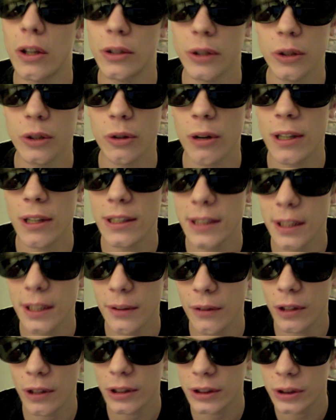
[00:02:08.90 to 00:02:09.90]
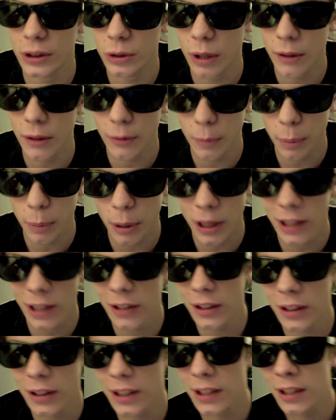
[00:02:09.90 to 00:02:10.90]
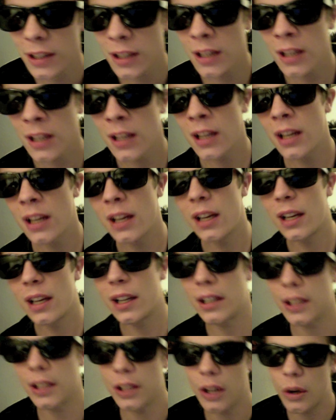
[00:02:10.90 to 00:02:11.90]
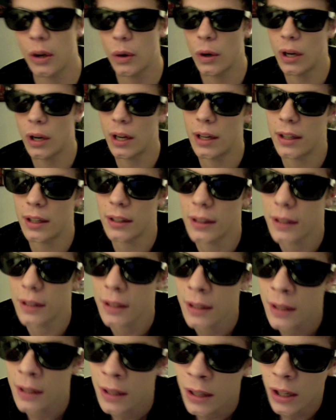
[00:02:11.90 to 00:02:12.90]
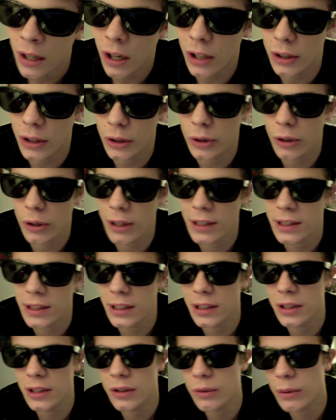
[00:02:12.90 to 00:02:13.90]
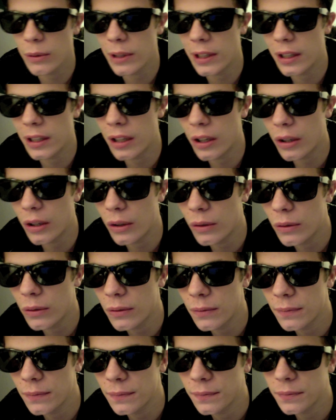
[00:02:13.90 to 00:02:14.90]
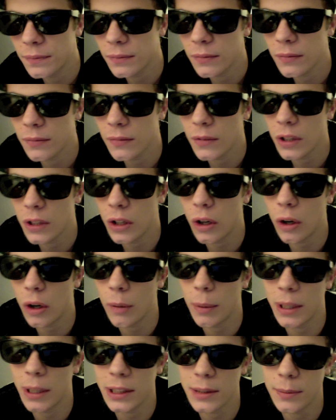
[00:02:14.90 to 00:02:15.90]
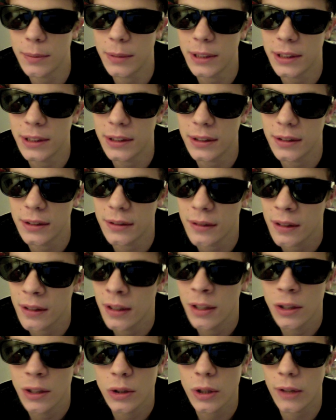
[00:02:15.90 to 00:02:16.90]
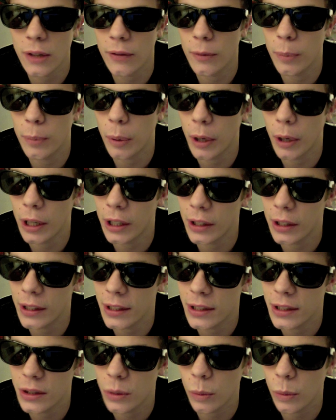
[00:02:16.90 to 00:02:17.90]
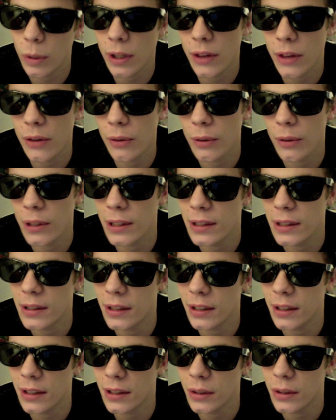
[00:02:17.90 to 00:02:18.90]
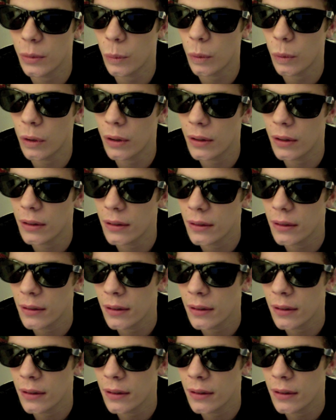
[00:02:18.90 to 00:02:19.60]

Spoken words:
Gracie versus Trevor Prangley. And, you know, Hodger Gracie is 3-0, all by submission. Trevor Prangley is 23-6-1.